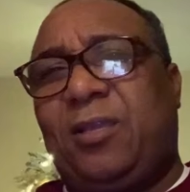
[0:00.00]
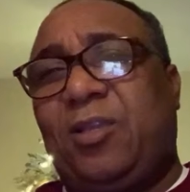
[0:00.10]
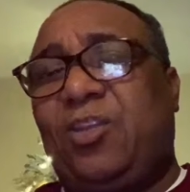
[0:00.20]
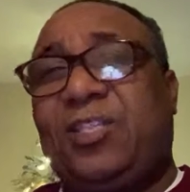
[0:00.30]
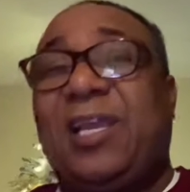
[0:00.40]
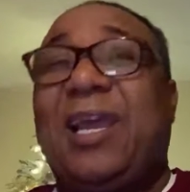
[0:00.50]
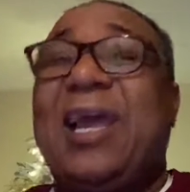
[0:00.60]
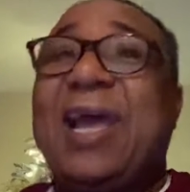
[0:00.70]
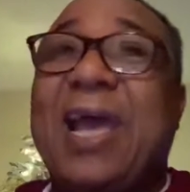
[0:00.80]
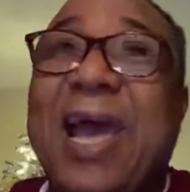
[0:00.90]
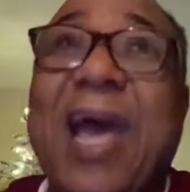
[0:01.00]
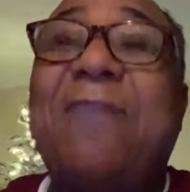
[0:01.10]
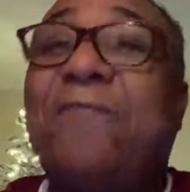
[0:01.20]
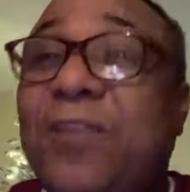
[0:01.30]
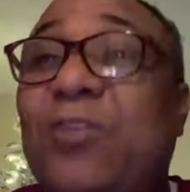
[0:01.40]
You know what I'm saying? I
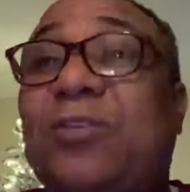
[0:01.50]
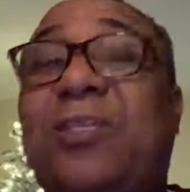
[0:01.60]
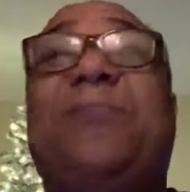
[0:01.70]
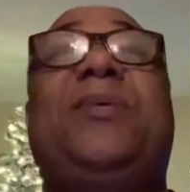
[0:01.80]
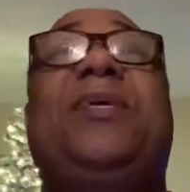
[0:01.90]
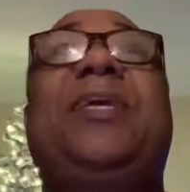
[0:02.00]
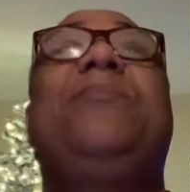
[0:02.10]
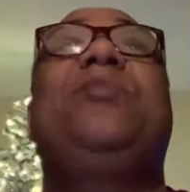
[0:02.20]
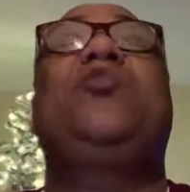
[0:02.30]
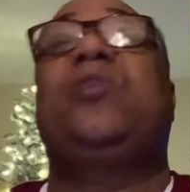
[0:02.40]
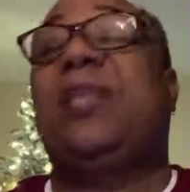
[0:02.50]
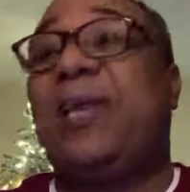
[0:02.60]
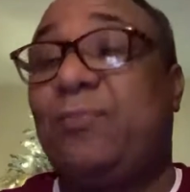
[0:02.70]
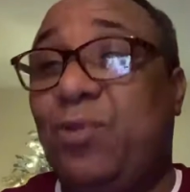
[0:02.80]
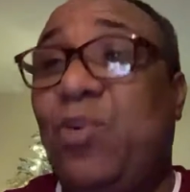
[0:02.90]
videotaped the game between
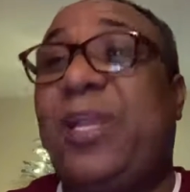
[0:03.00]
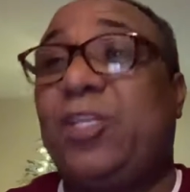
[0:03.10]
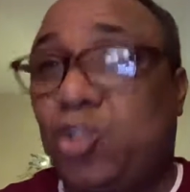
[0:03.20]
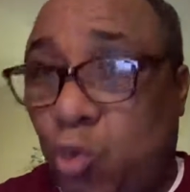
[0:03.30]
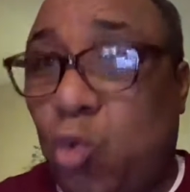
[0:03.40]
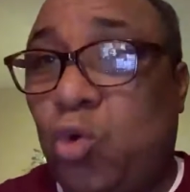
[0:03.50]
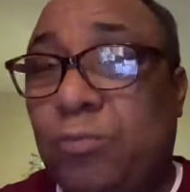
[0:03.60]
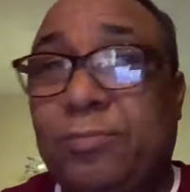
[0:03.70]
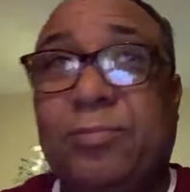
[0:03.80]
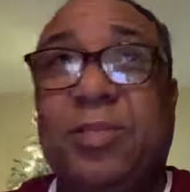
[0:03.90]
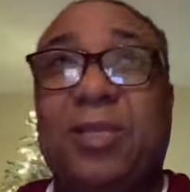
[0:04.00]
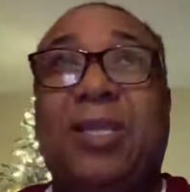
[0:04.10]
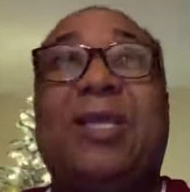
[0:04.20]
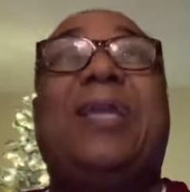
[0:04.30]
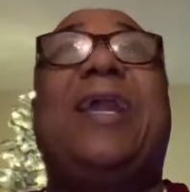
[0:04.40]
Liberia and Togo,
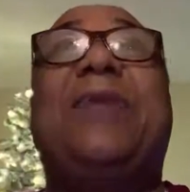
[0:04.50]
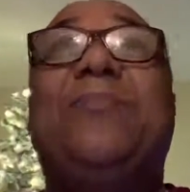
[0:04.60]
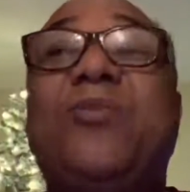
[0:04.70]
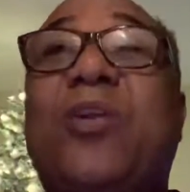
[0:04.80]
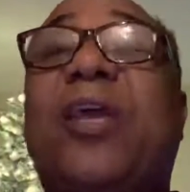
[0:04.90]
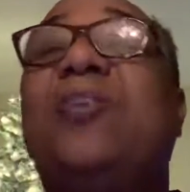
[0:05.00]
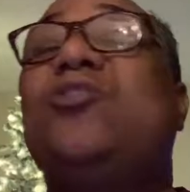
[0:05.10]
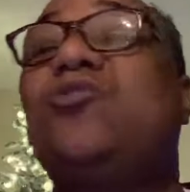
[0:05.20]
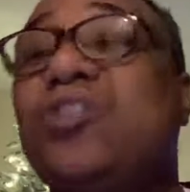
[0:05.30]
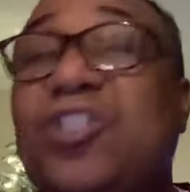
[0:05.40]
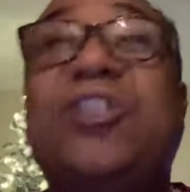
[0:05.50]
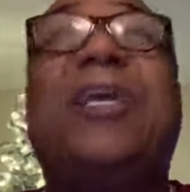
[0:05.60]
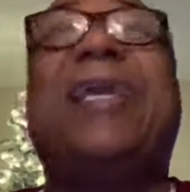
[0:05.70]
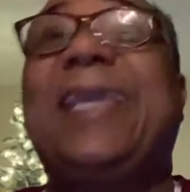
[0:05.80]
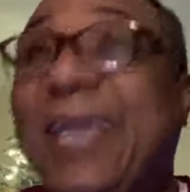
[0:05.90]
Liberia and Tunisia
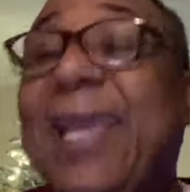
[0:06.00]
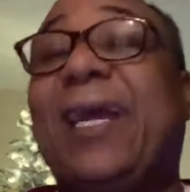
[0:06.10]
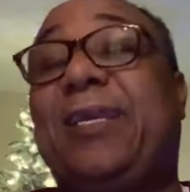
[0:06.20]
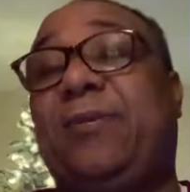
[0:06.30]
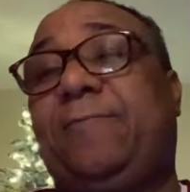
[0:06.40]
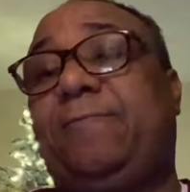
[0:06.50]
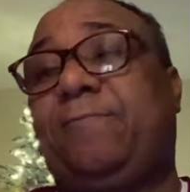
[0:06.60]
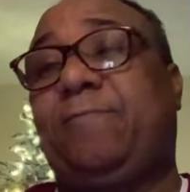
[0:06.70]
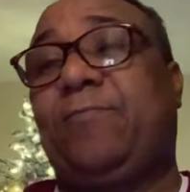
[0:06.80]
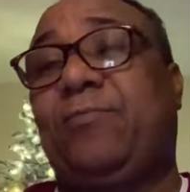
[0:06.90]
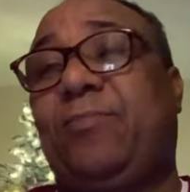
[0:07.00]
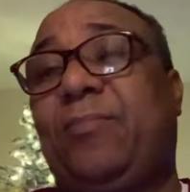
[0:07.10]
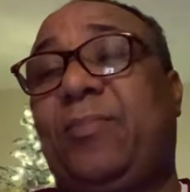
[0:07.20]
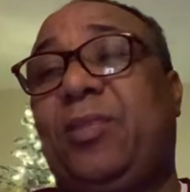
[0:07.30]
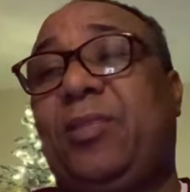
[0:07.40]
in Ghana.
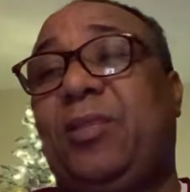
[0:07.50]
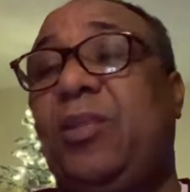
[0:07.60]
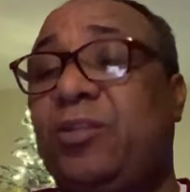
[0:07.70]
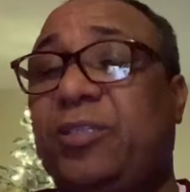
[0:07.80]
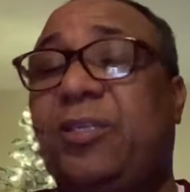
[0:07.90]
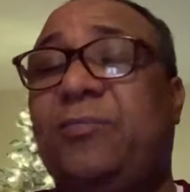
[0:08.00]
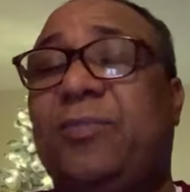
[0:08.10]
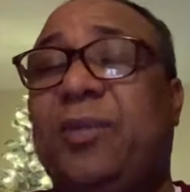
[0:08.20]
You know what I'm saying?